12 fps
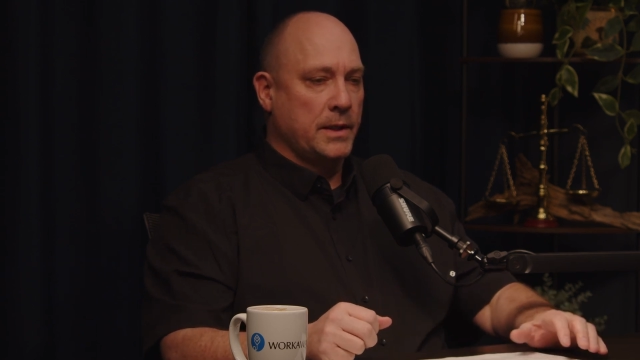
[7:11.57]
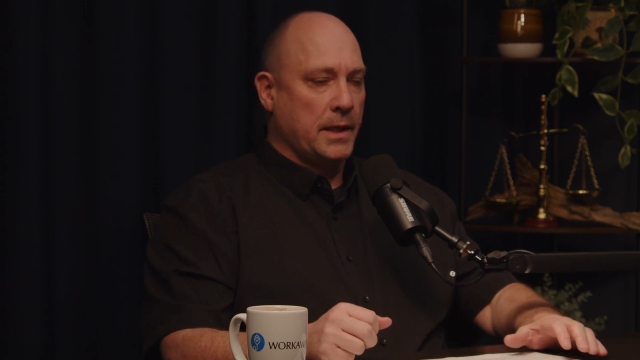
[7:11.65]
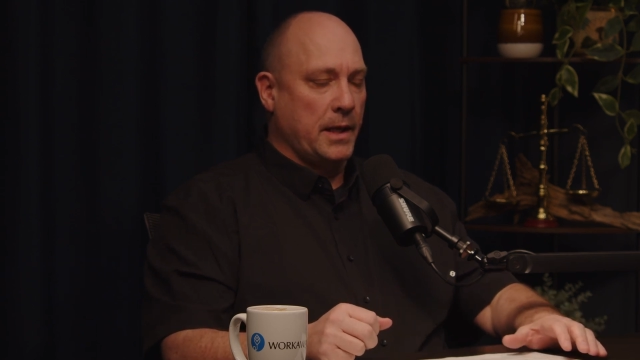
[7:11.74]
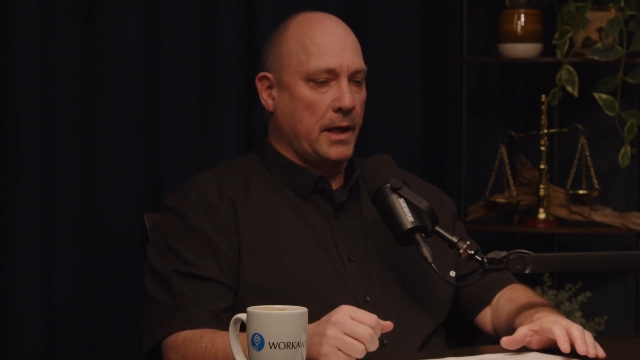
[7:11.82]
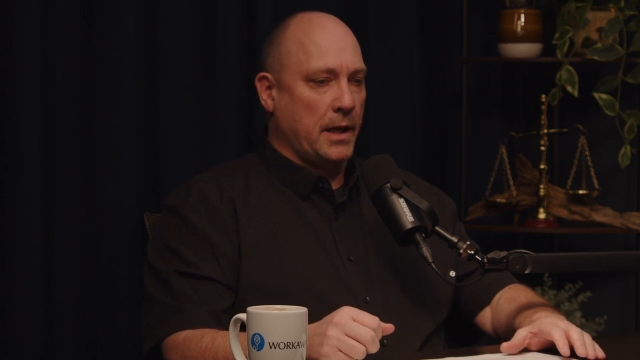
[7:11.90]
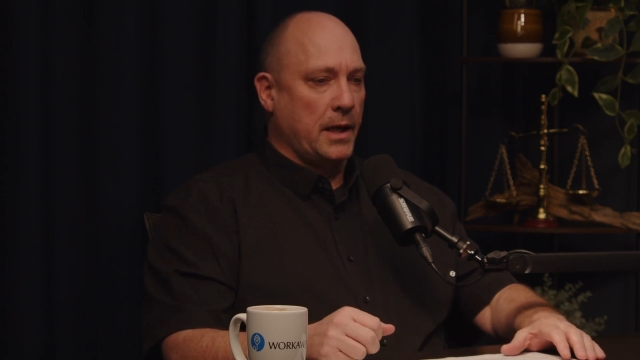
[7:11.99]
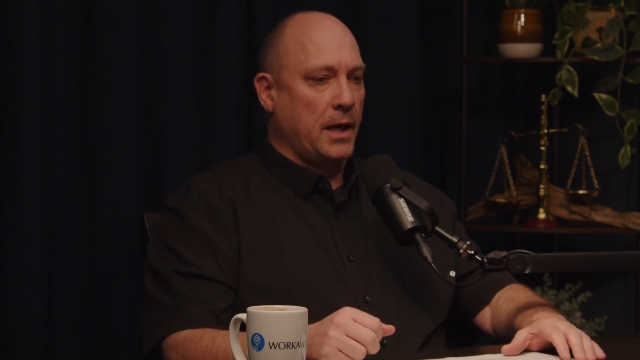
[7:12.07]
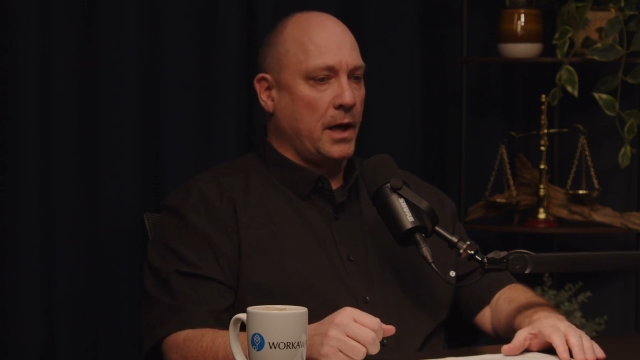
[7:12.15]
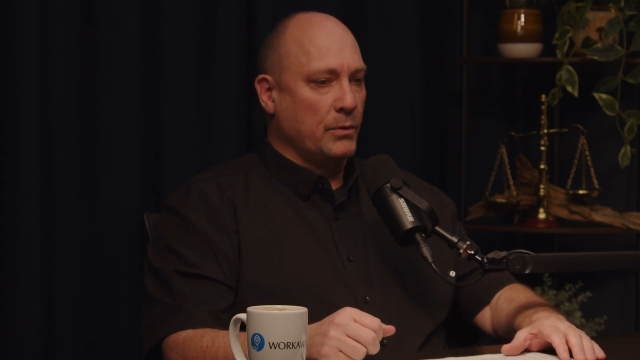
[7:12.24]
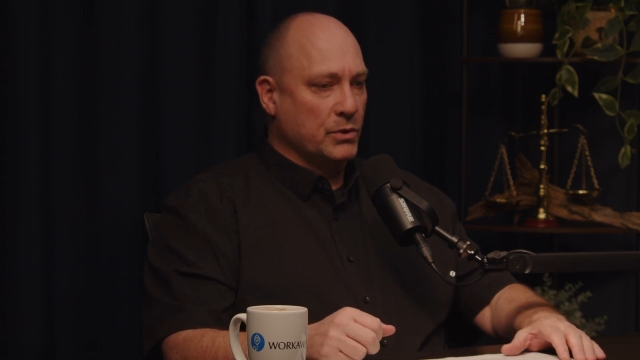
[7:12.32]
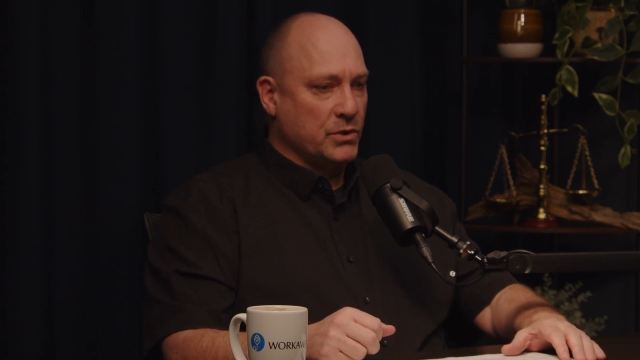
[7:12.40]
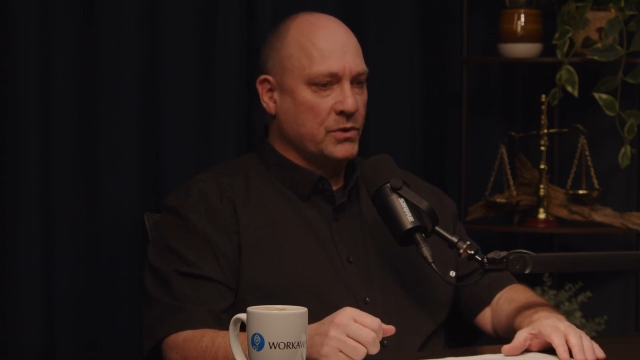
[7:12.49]
I
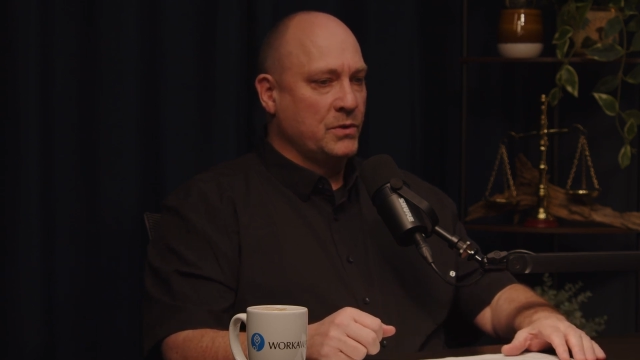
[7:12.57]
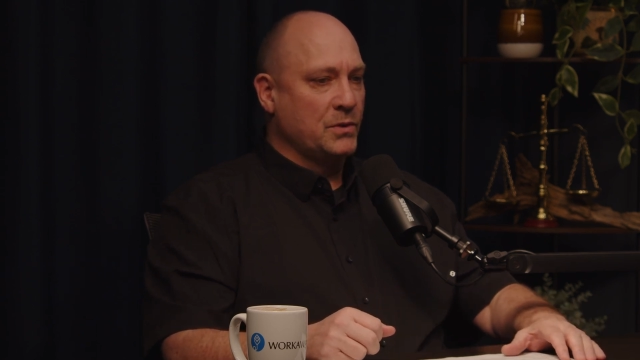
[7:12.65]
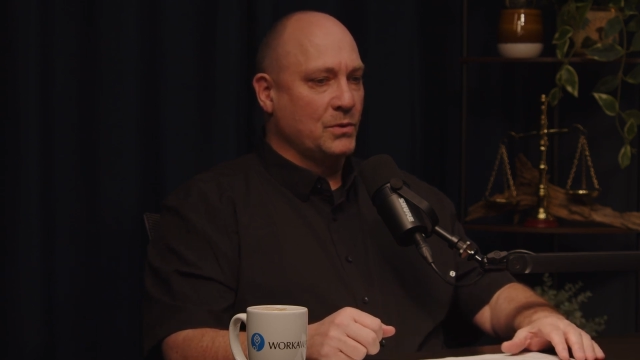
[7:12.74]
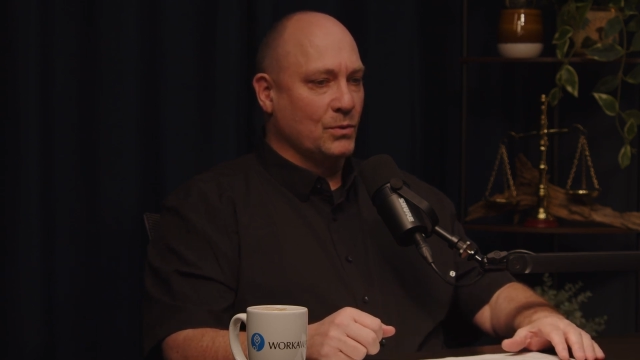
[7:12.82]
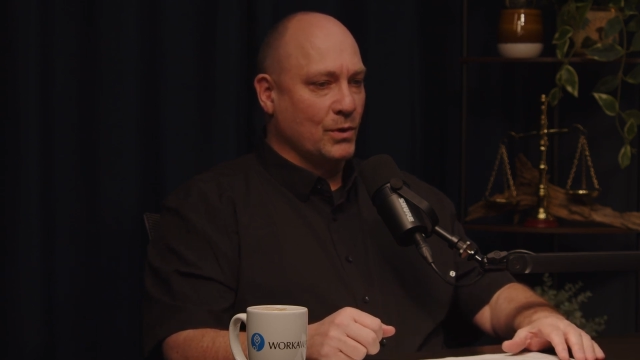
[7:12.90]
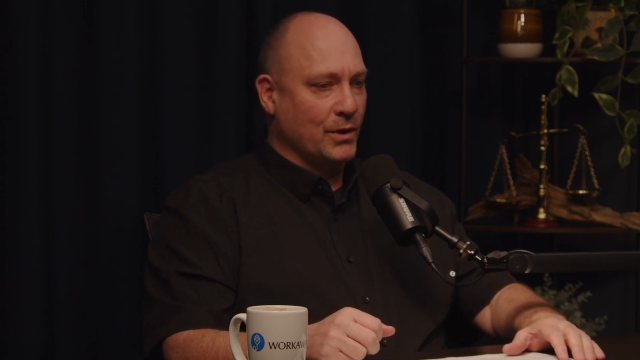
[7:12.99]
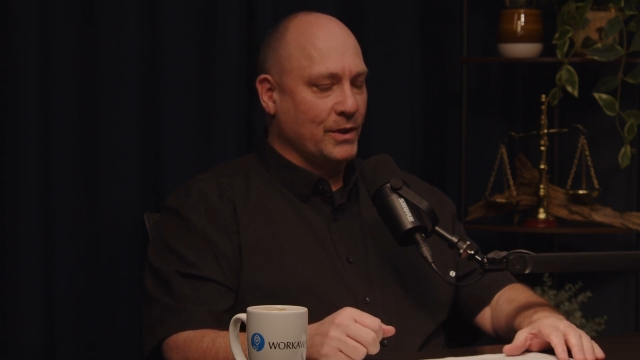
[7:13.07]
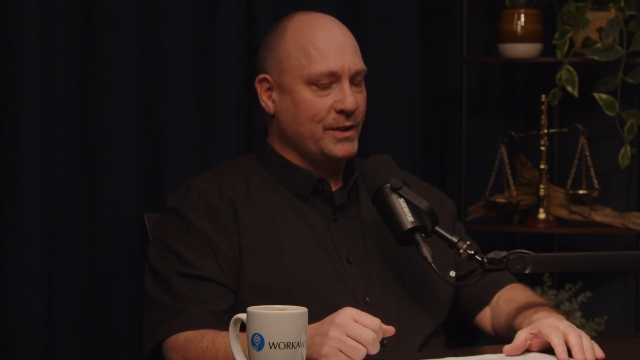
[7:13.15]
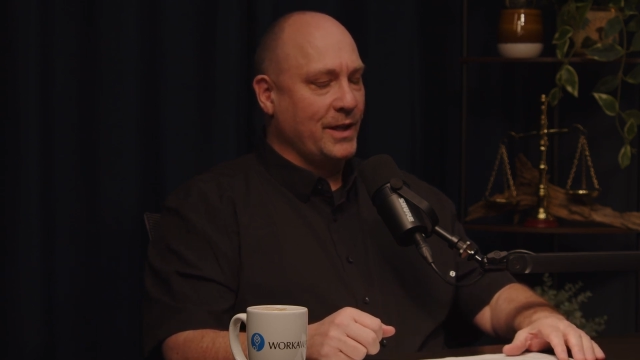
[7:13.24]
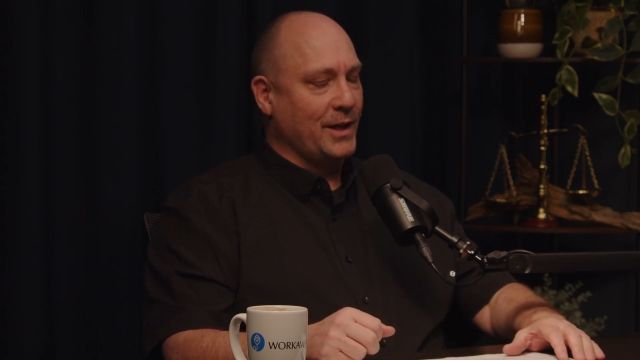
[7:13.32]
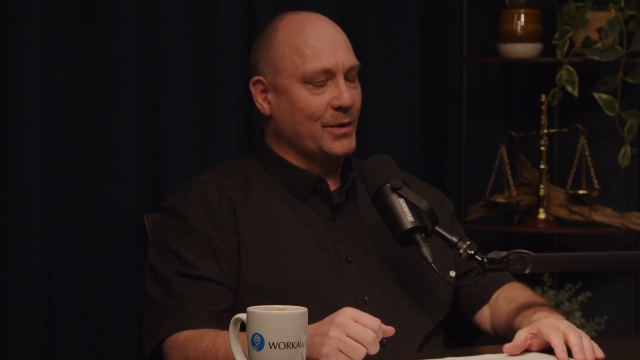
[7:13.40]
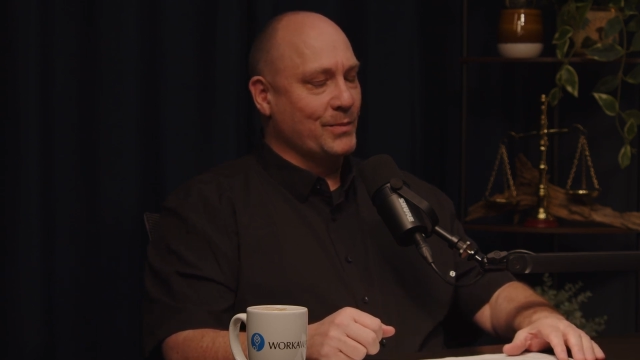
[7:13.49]
was really
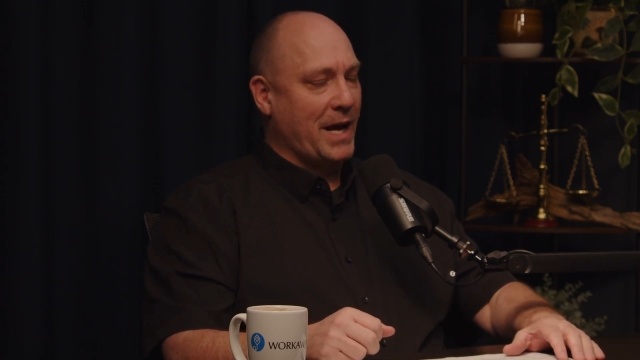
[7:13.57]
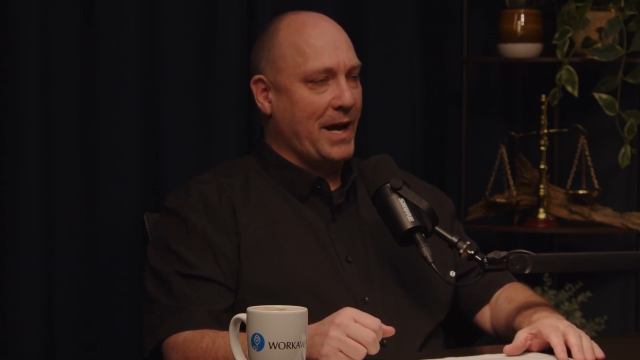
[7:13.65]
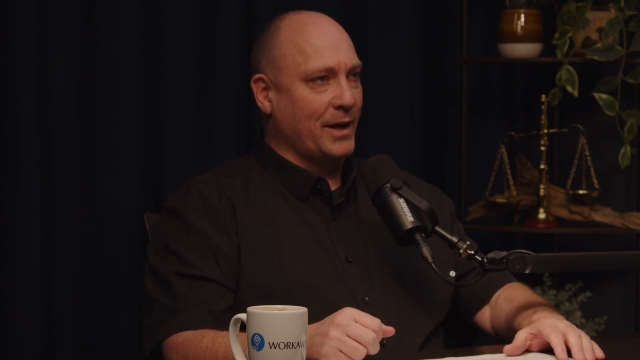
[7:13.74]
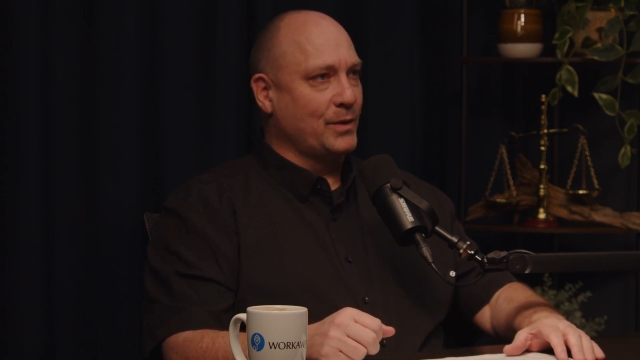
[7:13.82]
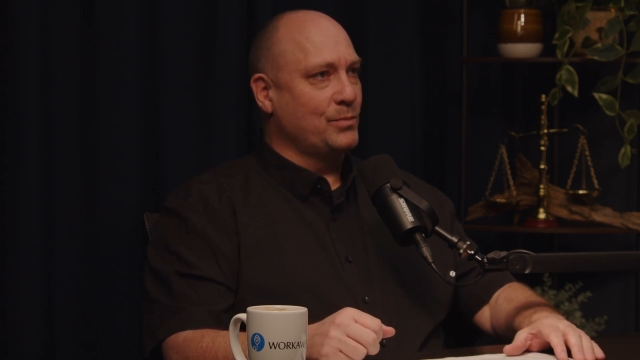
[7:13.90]
taken back,